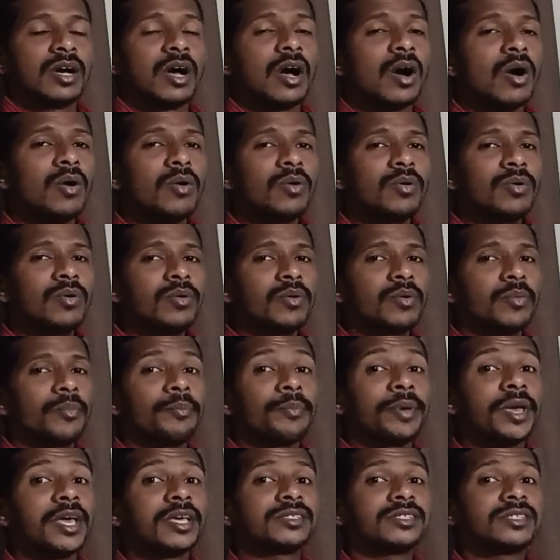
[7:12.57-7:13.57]
How?
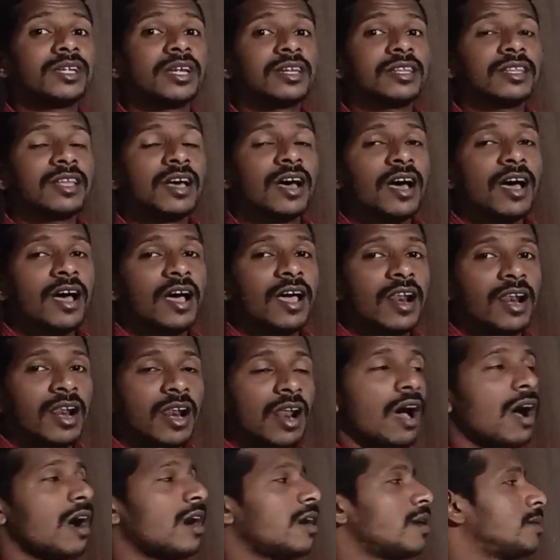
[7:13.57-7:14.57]
Based on the
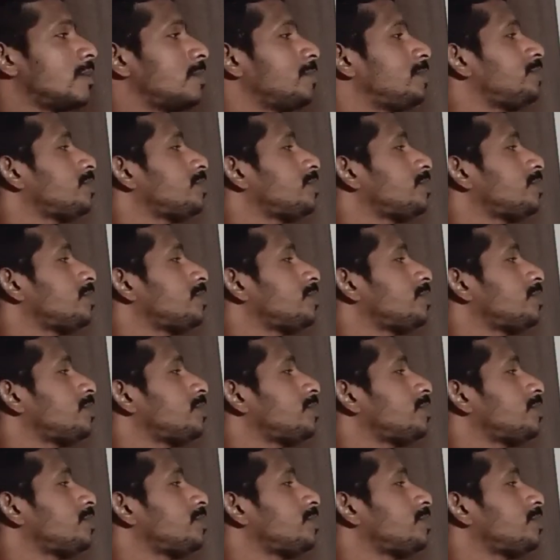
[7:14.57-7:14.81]
law.